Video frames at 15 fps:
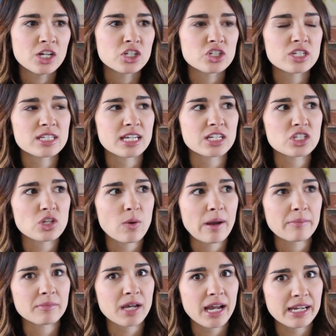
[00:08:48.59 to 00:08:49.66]
She's like, so
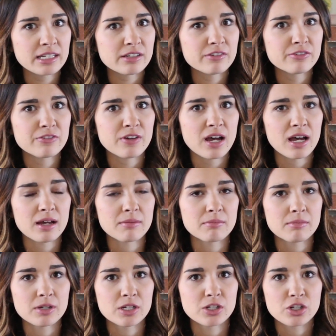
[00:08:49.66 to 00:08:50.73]
I'm kind
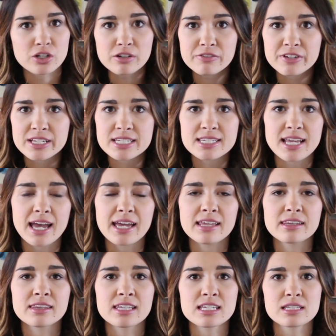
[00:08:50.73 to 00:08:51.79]
of nervous
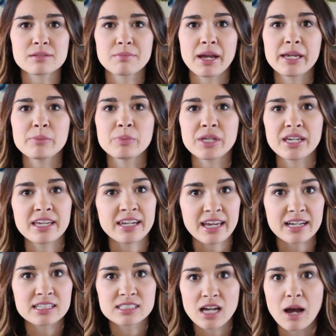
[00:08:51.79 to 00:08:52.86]
that this might be an
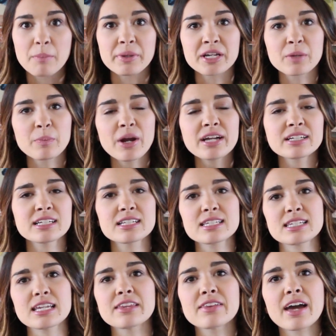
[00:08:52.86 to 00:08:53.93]
ectopic
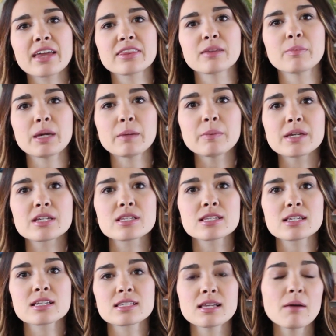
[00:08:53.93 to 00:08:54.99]
pregnancy, that the baby is
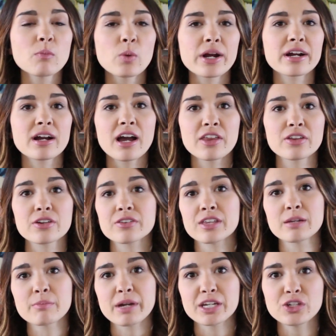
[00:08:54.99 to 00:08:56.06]
somewhere other
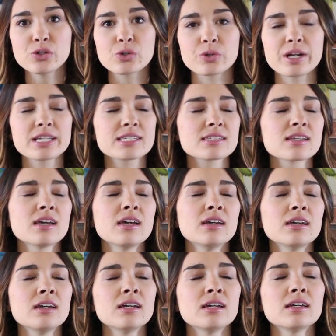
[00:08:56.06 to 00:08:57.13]
than my uterus.
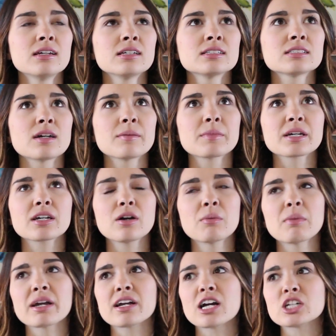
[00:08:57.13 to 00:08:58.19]
So I'm like, oh
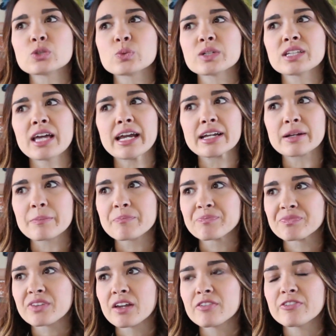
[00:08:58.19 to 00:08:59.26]
my gosh, we're like
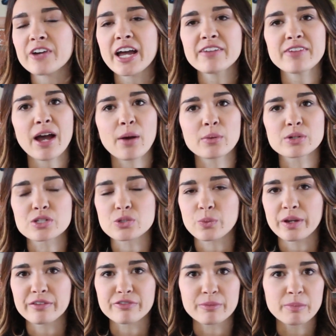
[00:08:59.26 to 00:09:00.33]
5 hours
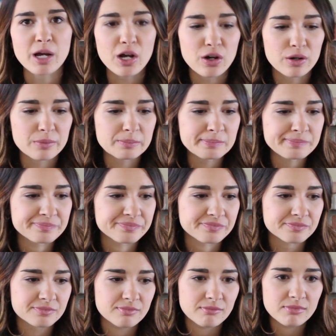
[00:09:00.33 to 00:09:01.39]
away from home.
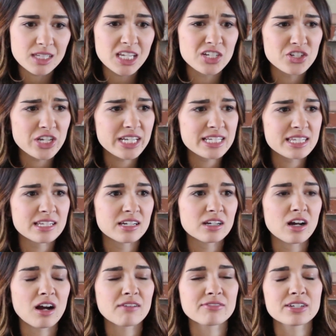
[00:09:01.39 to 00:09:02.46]
Jake's in a
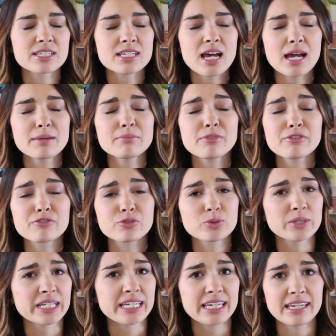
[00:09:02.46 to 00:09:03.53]
conference. I'm
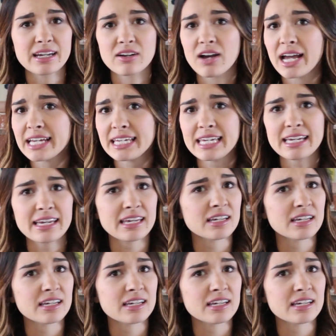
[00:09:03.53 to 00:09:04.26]
freaking out. I can't